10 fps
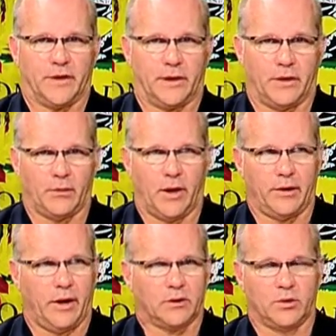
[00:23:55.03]
uh,
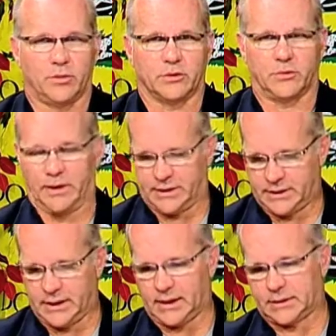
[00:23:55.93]
around October
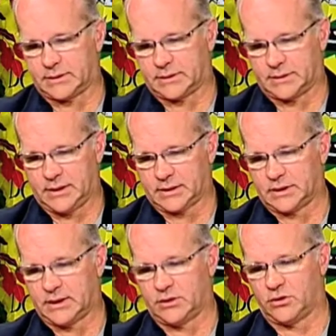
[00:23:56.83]

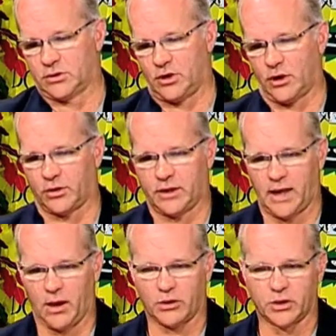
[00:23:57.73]
twenty-sixth, that Jill Clark
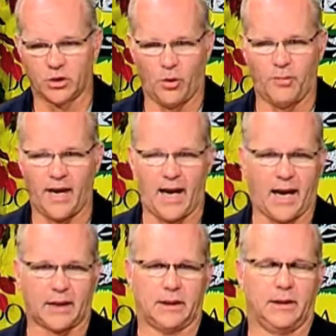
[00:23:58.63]
now can go
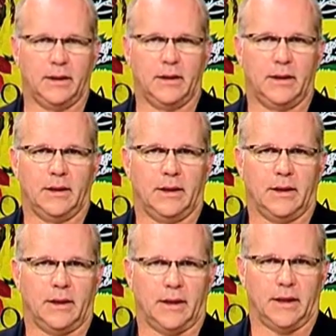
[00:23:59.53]
back,
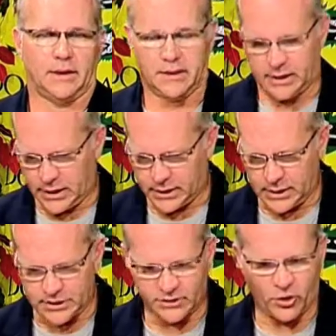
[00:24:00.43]
and it
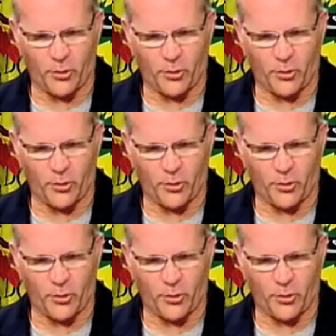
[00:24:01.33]
needs to